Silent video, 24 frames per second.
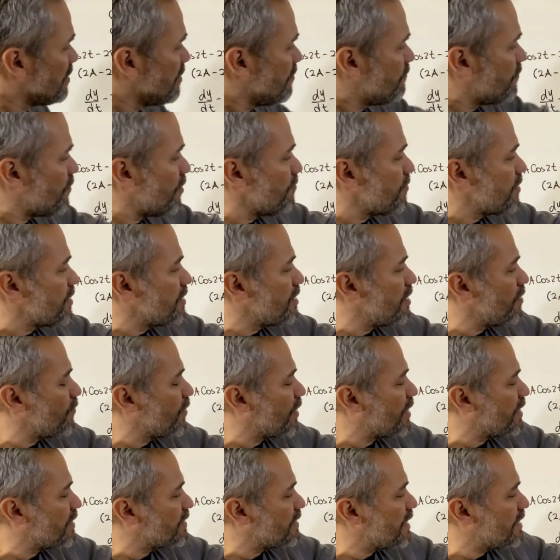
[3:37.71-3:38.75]
From here, we
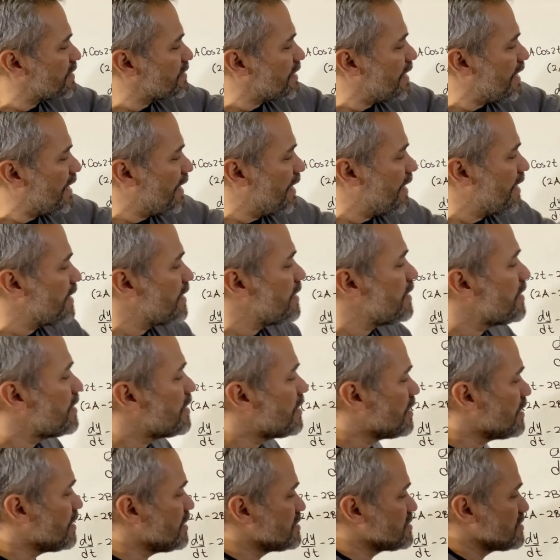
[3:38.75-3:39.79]
get that a
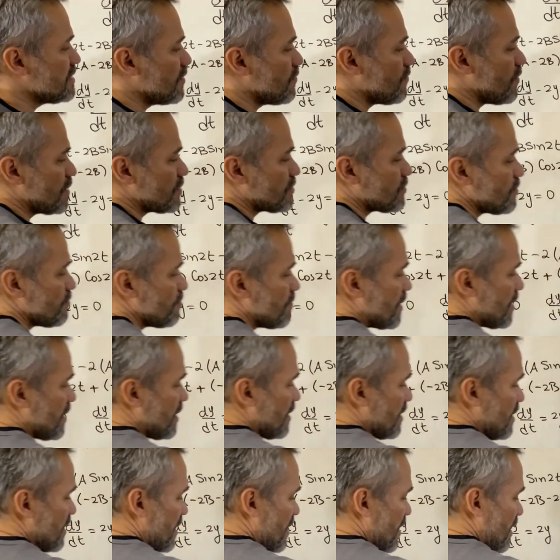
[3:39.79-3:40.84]
is equal to
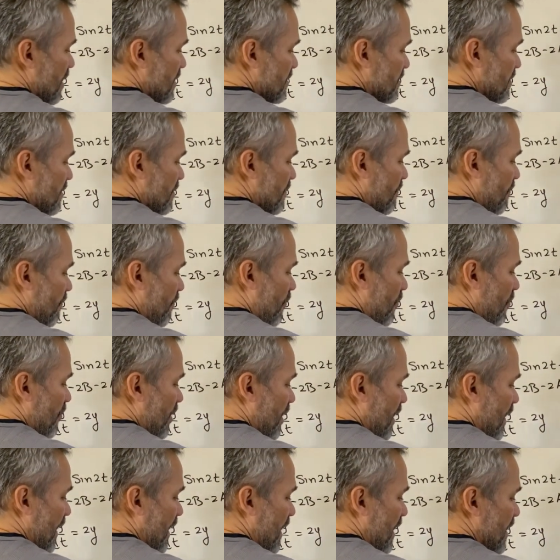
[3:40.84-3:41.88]
b, and therefore
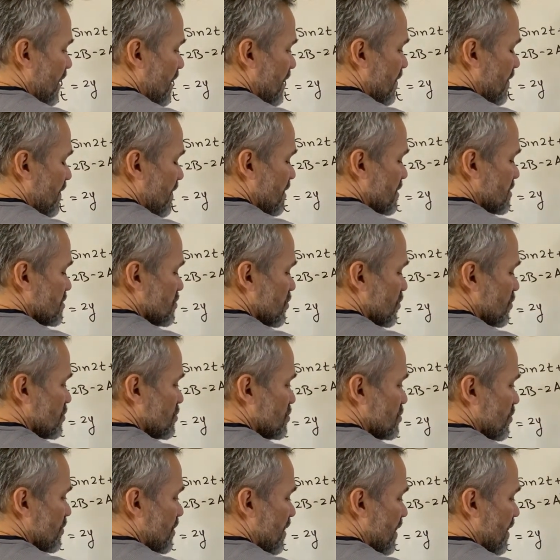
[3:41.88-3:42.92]
a is
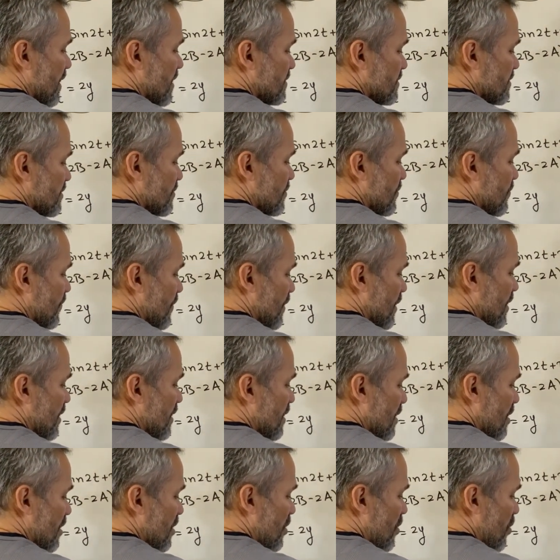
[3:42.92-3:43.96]
also negative 3
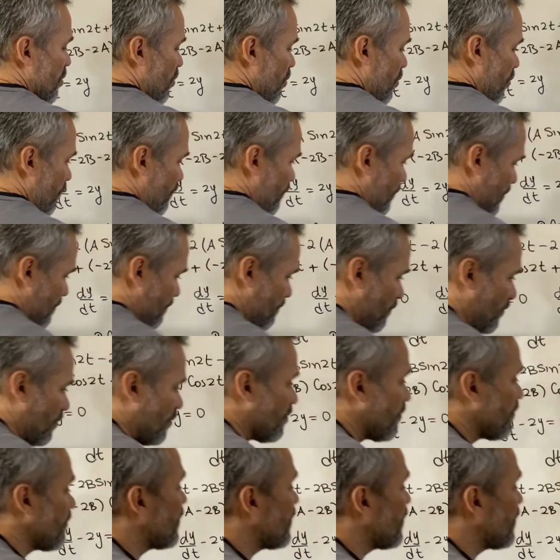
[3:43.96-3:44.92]
over 4.